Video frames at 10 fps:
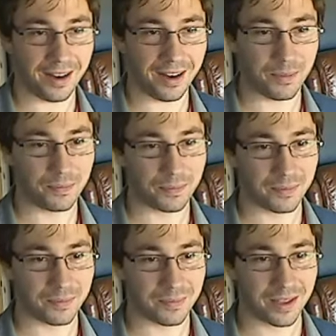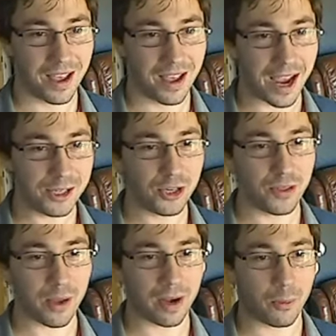I don't know. I used to
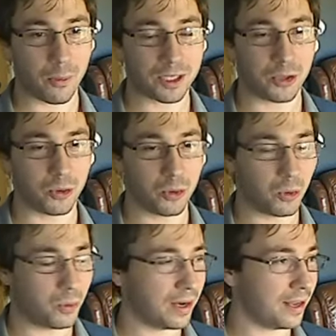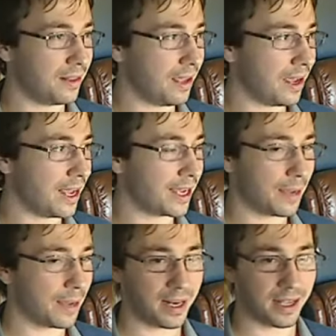do that when I worked at Google when I
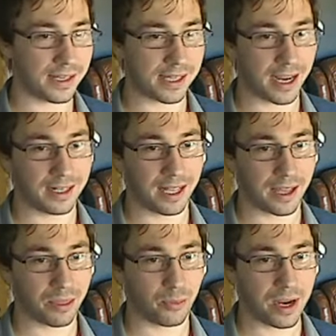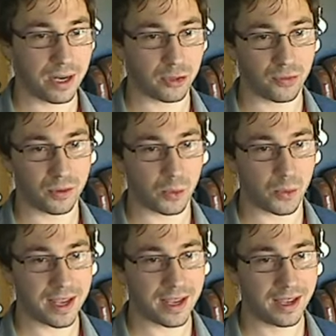kept getting assigned like 3 interviews a
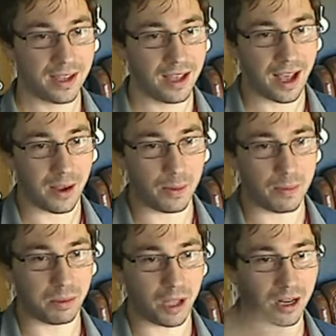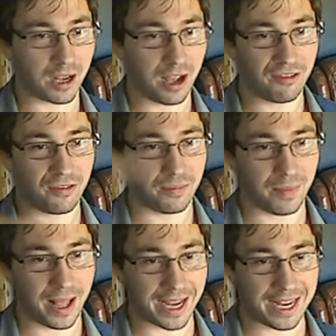week. I would block off
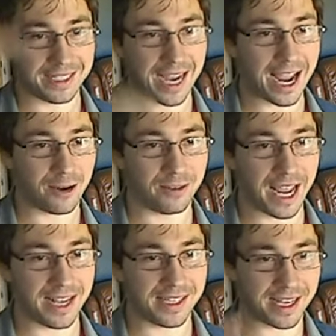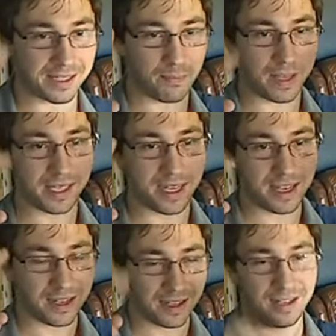my entire days as
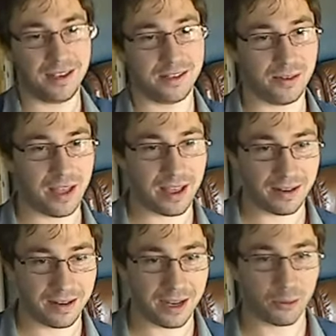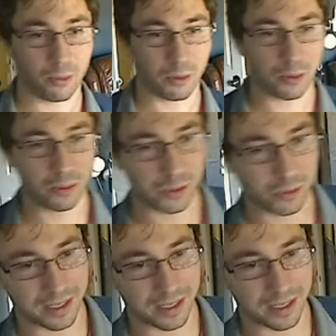busy so that recruiters